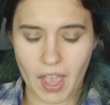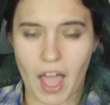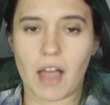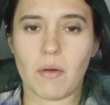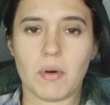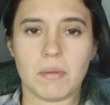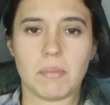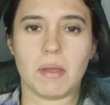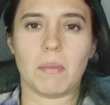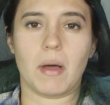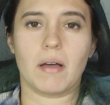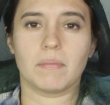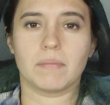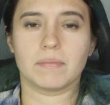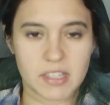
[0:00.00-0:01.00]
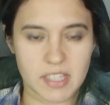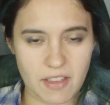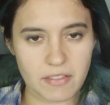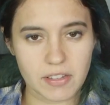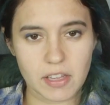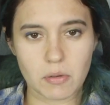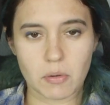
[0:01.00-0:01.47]
I want to be a mom.
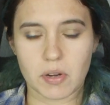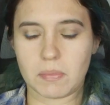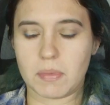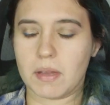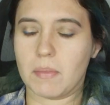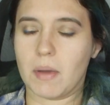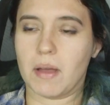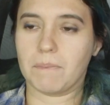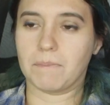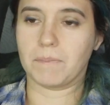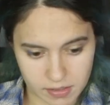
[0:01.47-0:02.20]
Definitely want to be a mom.